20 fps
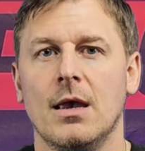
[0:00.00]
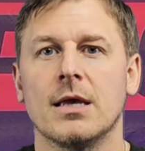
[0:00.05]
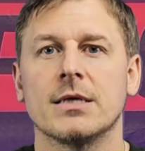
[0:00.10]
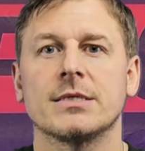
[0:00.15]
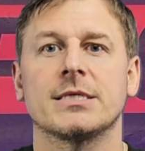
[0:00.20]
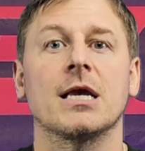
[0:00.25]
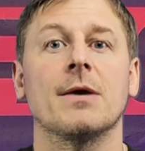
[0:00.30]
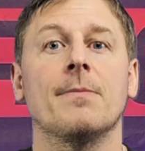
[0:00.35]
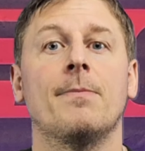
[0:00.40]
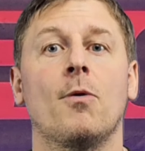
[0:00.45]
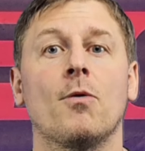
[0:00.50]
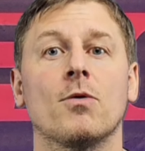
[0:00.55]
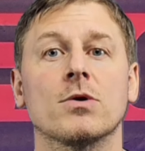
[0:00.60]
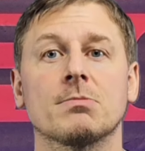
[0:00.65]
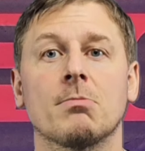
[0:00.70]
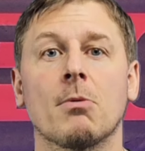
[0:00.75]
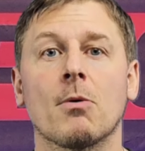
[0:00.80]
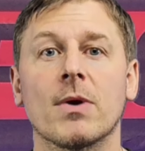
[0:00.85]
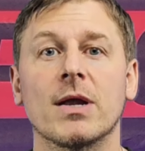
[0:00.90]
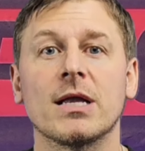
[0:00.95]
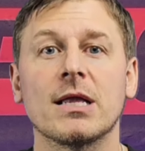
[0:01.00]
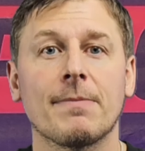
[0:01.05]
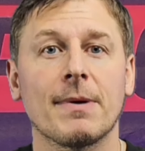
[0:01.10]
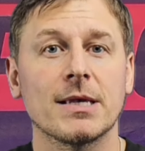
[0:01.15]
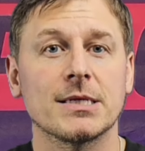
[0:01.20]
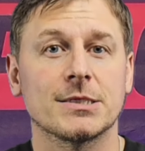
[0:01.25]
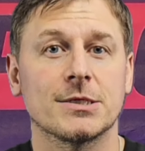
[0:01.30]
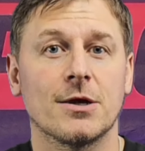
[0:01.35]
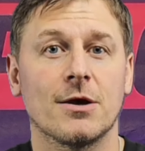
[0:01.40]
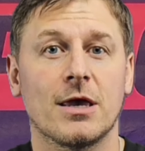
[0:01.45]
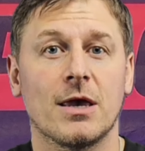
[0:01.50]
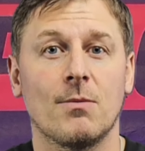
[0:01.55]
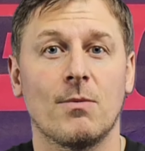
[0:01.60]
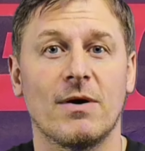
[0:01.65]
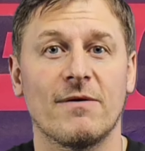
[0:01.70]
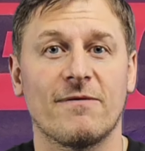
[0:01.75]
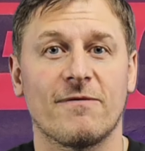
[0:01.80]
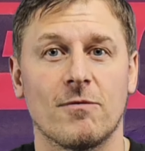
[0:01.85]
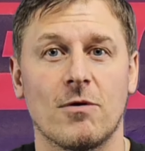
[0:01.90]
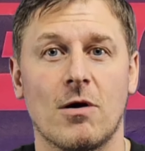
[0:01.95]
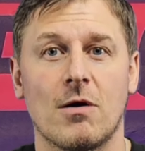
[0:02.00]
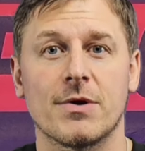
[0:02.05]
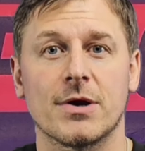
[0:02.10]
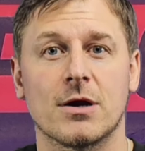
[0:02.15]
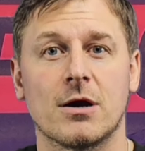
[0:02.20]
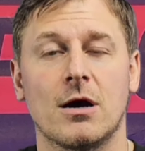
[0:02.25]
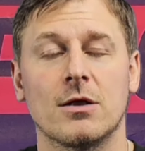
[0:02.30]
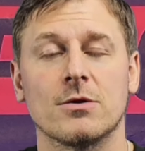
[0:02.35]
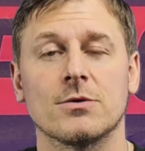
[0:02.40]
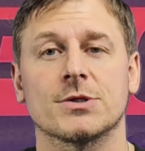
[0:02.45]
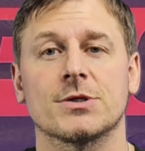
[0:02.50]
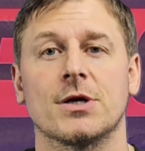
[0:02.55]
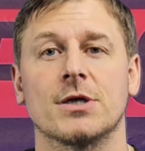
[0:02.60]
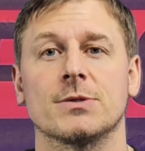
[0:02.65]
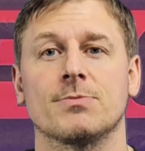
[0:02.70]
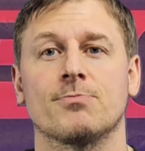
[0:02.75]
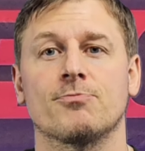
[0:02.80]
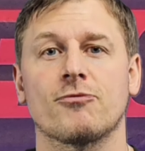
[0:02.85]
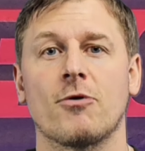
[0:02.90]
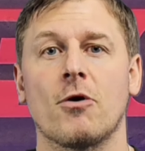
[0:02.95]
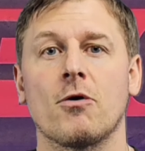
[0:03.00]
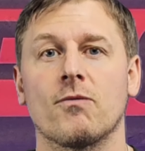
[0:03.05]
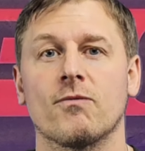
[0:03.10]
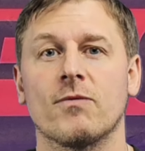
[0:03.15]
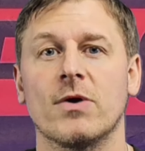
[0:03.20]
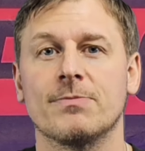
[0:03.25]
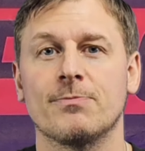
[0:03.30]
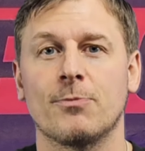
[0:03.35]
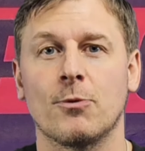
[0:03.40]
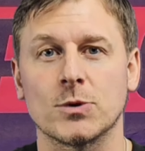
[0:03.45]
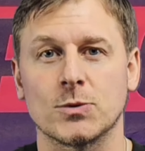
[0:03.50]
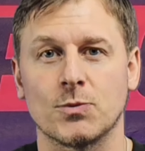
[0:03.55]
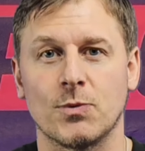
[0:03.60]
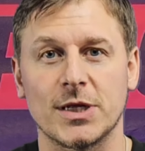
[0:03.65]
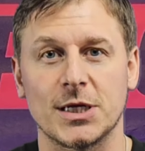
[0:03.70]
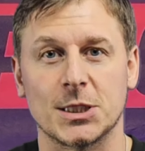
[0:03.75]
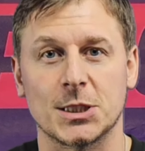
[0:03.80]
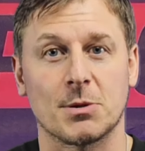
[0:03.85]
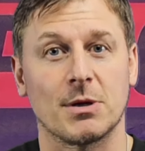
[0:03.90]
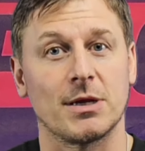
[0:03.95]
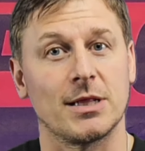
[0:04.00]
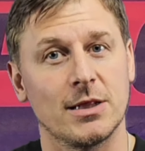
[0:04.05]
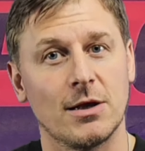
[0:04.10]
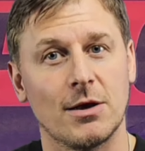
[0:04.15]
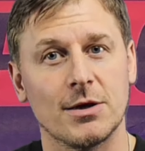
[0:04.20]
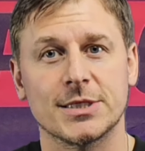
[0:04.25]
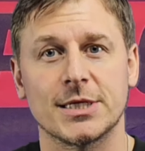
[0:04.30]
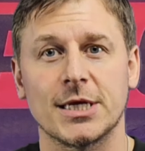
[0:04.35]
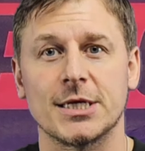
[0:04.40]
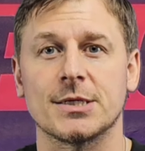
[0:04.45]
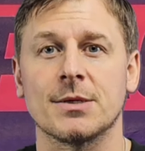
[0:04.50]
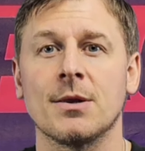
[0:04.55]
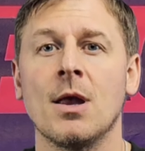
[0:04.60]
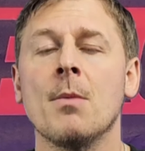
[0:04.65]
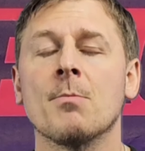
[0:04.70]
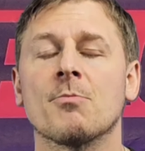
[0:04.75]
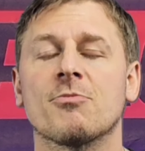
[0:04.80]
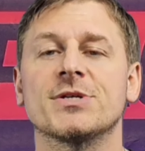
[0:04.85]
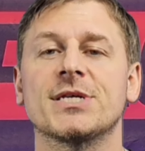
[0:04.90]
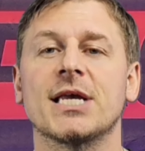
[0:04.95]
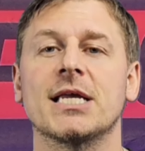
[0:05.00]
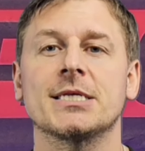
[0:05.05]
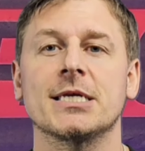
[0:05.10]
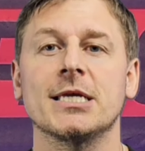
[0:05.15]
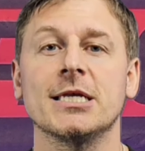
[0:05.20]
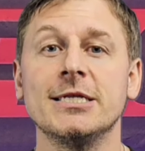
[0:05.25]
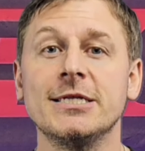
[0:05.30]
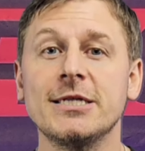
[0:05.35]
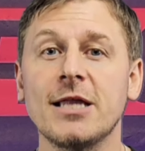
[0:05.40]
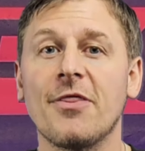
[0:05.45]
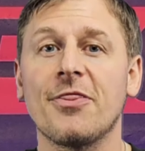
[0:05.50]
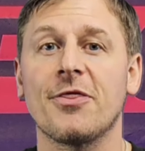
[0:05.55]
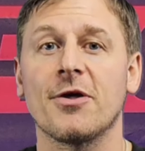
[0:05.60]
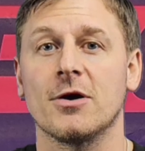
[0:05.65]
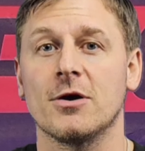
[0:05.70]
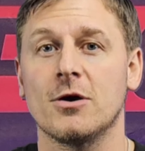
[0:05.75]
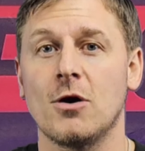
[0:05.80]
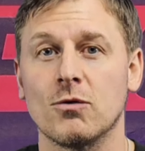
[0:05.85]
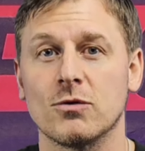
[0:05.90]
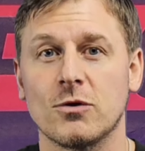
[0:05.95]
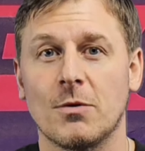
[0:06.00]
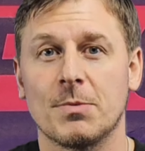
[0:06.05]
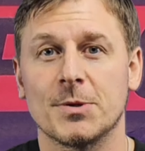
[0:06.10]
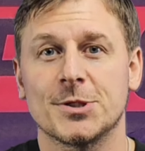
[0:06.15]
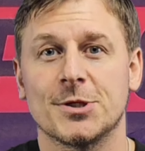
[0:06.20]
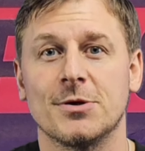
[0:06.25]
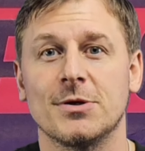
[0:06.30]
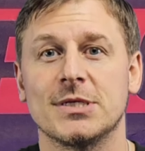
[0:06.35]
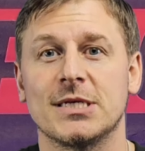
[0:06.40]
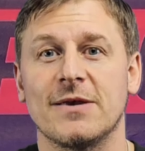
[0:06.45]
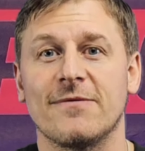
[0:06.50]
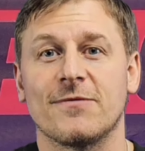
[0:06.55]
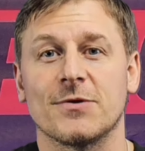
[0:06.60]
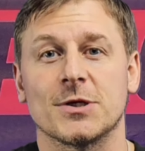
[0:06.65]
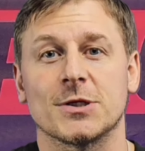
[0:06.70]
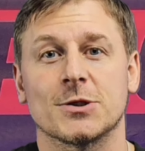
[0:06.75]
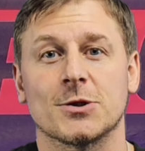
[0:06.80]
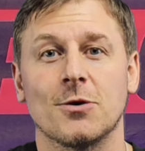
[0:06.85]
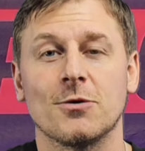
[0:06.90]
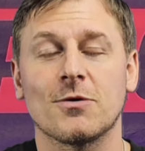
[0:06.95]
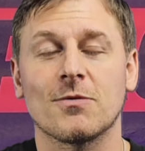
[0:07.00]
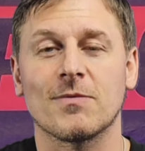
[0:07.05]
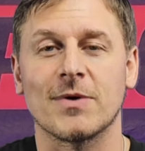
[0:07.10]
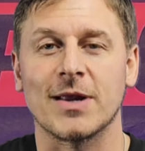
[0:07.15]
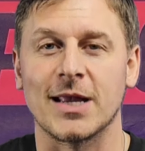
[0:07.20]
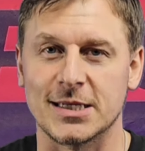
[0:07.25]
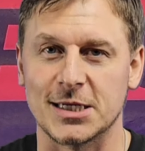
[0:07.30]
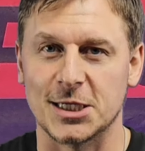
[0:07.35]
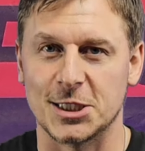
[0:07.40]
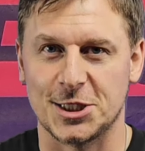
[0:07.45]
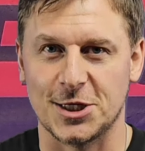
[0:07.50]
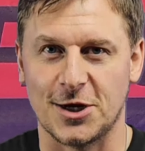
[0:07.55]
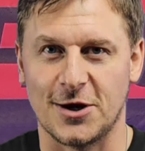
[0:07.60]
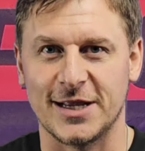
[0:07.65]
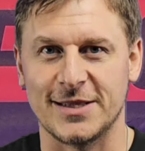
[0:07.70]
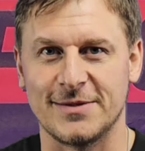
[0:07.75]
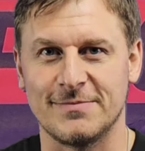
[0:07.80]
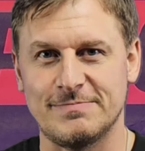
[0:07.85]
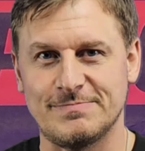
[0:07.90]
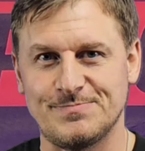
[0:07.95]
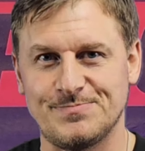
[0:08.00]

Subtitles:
Singapore's Marina-based circuit, where Ferrari and Carlos Sainz broke Red Bull's winning streak last season, presents another golden opportunity for the Scuderia to shine.